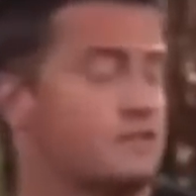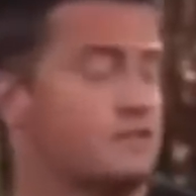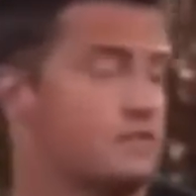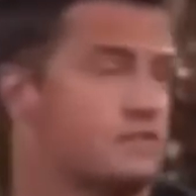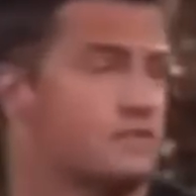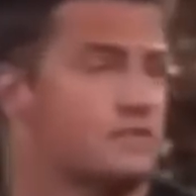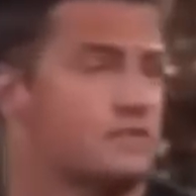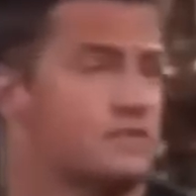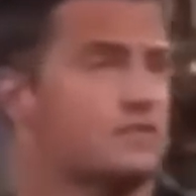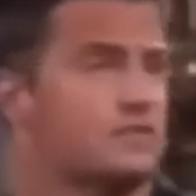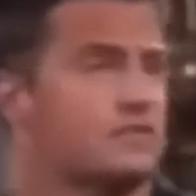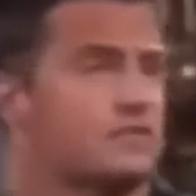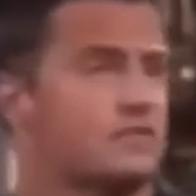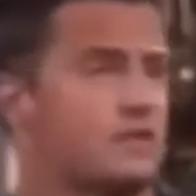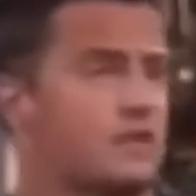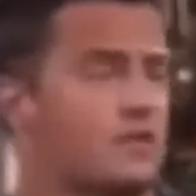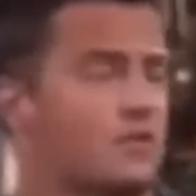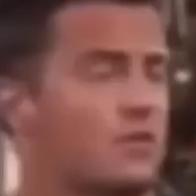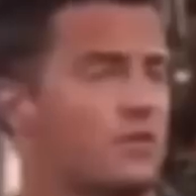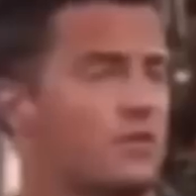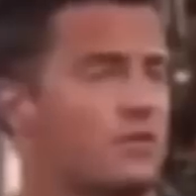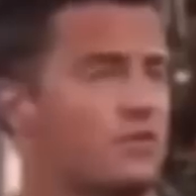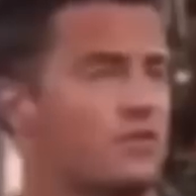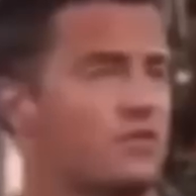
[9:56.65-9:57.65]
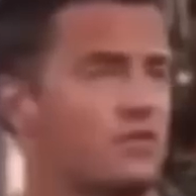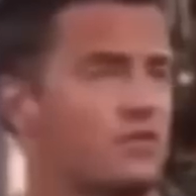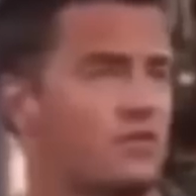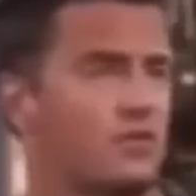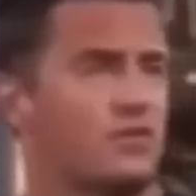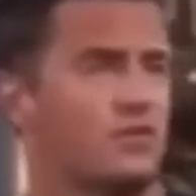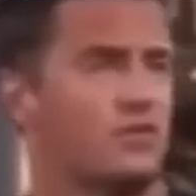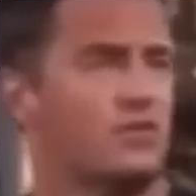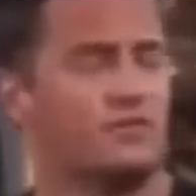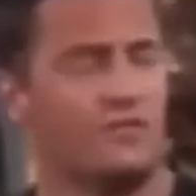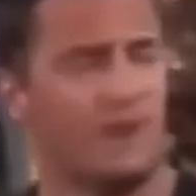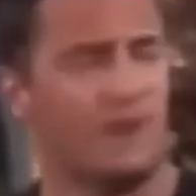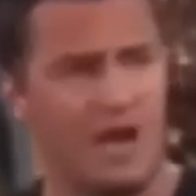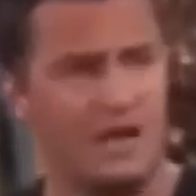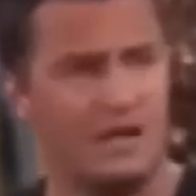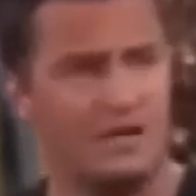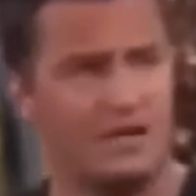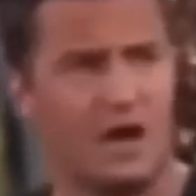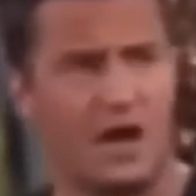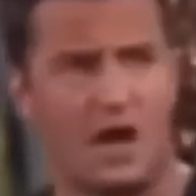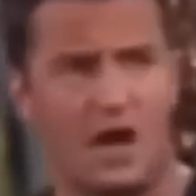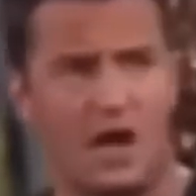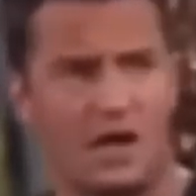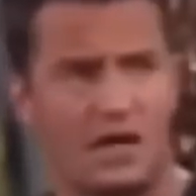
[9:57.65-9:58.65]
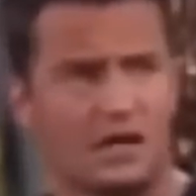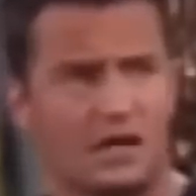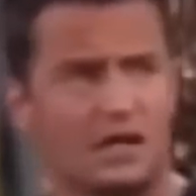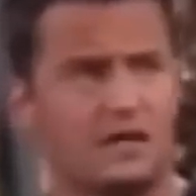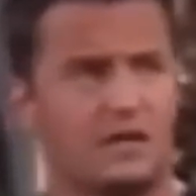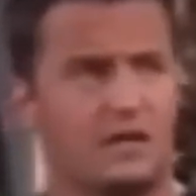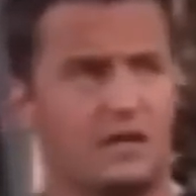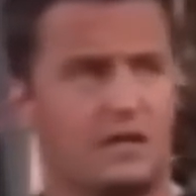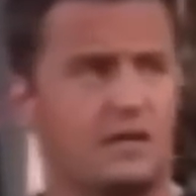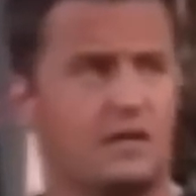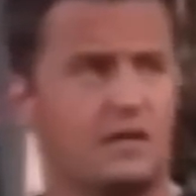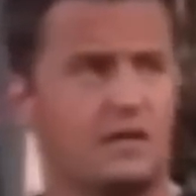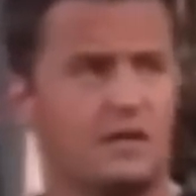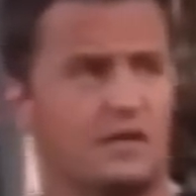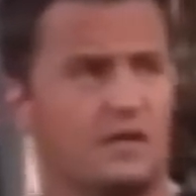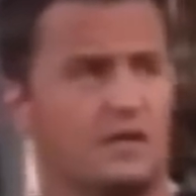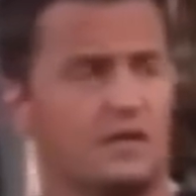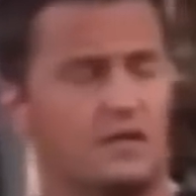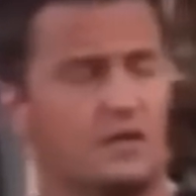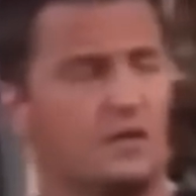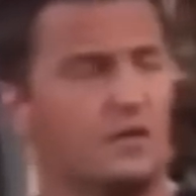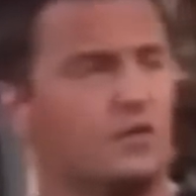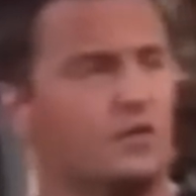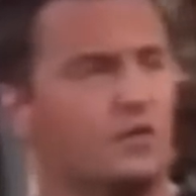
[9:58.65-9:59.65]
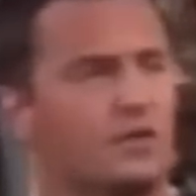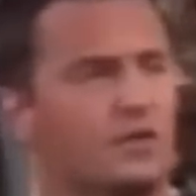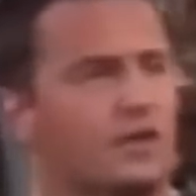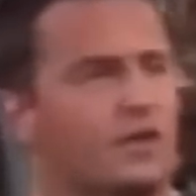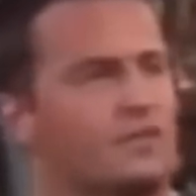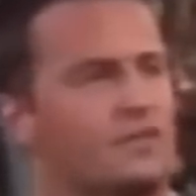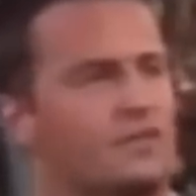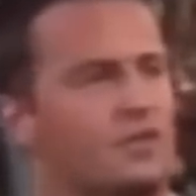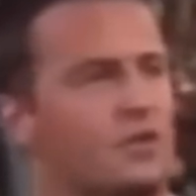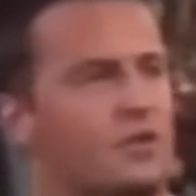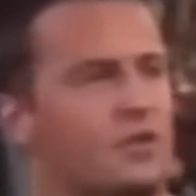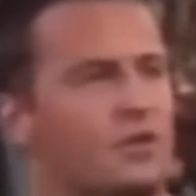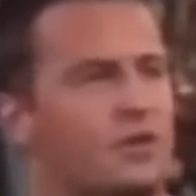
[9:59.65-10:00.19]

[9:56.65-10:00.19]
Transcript: and I want you to know that if I die, you don't get Joey.